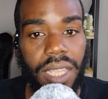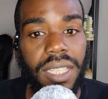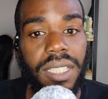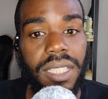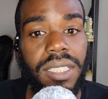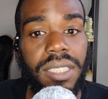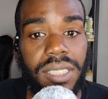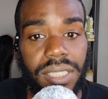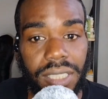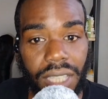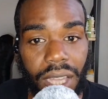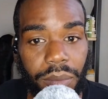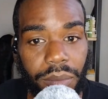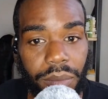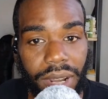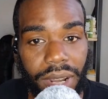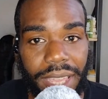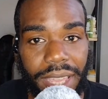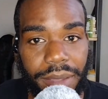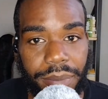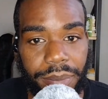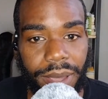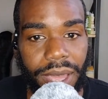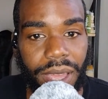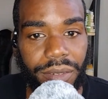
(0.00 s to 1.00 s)
Some
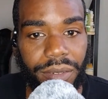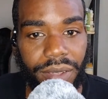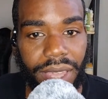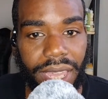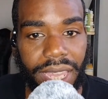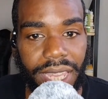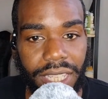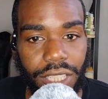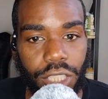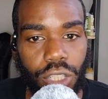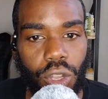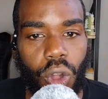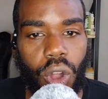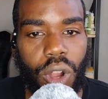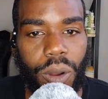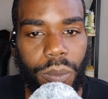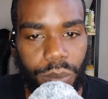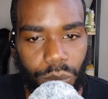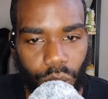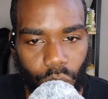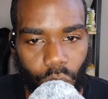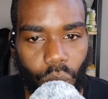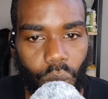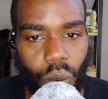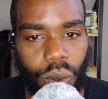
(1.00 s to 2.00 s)
life path 8s are
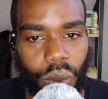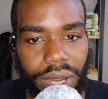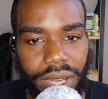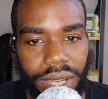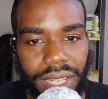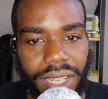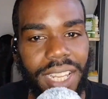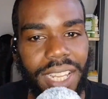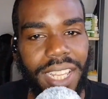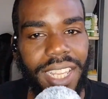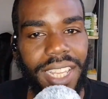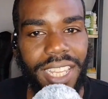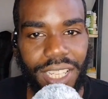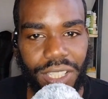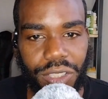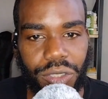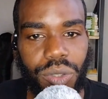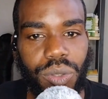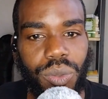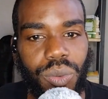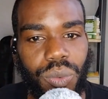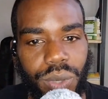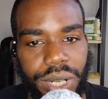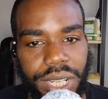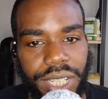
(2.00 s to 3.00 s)
born into
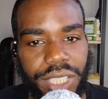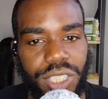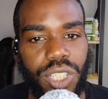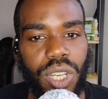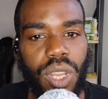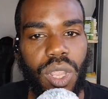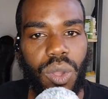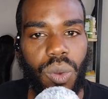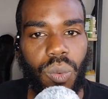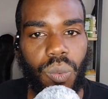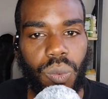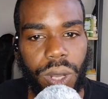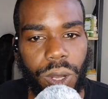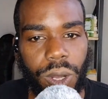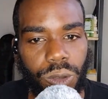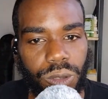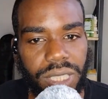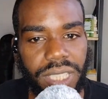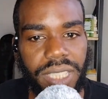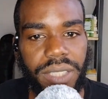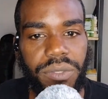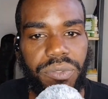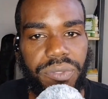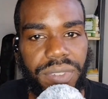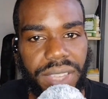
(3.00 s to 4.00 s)
rich,
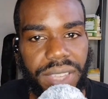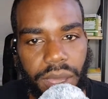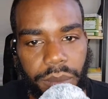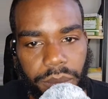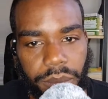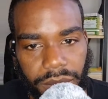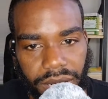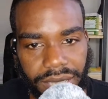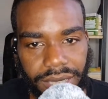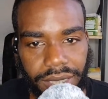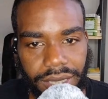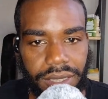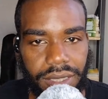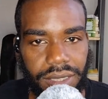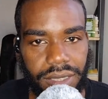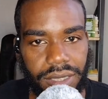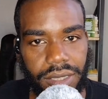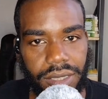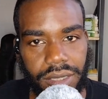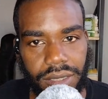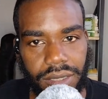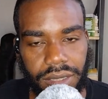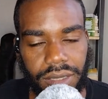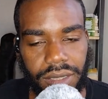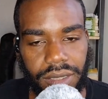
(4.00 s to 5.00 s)
wealthy families.
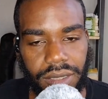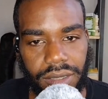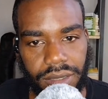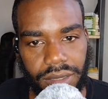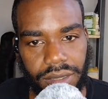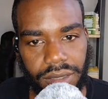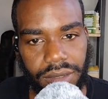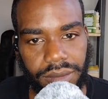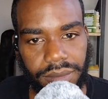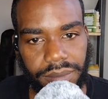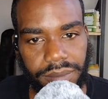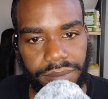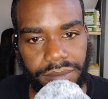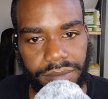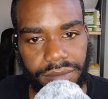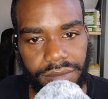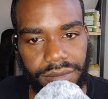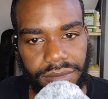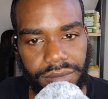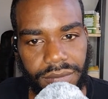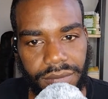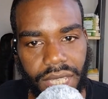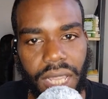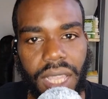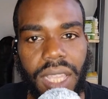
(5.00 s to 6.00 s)

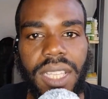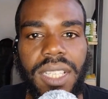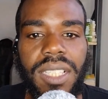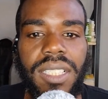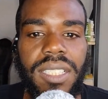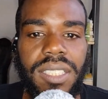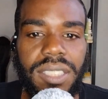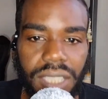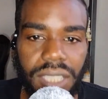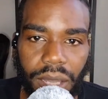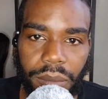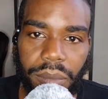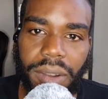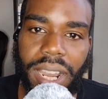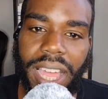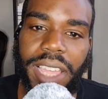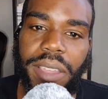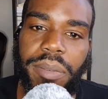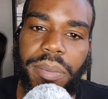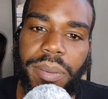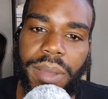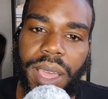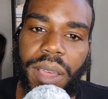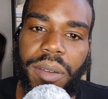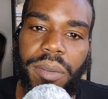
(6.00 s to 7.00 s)
Some
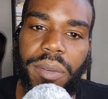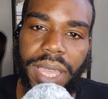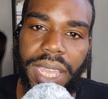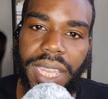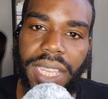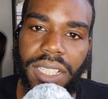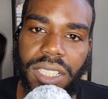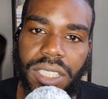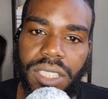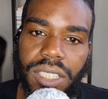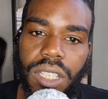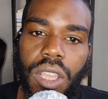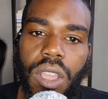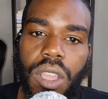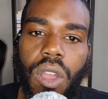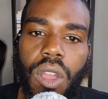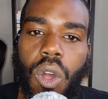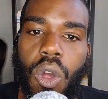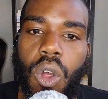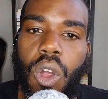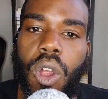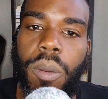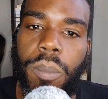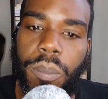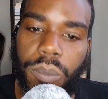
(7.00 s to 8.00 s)
life path 8s
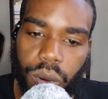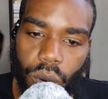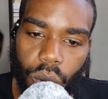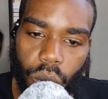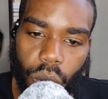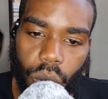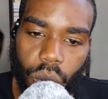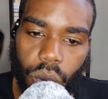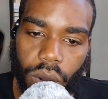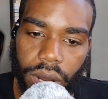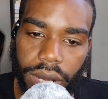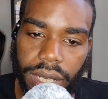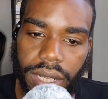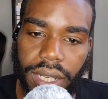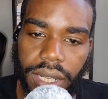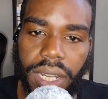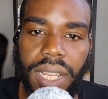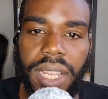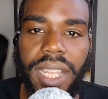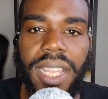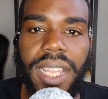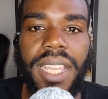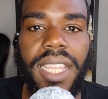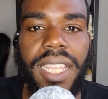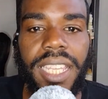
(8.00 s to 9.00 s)
are born
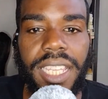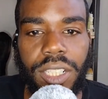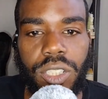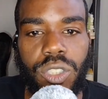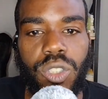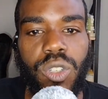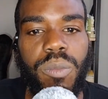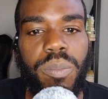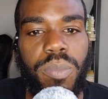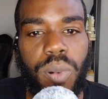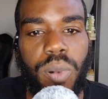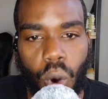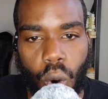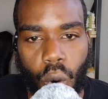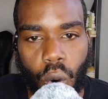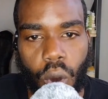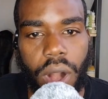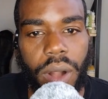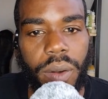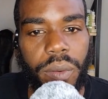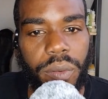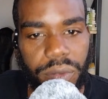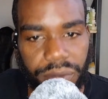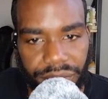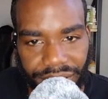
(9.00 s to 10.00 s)
into
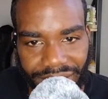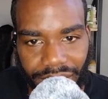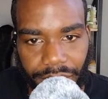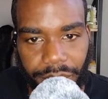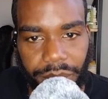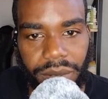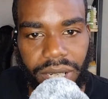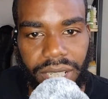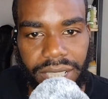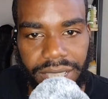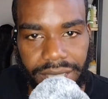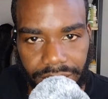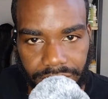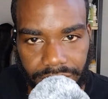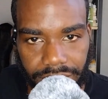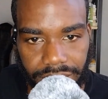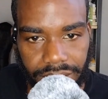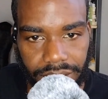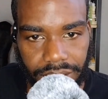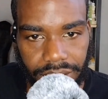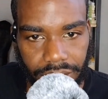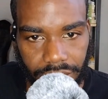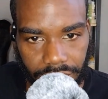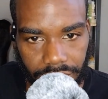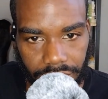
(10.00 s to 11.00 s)
poor families.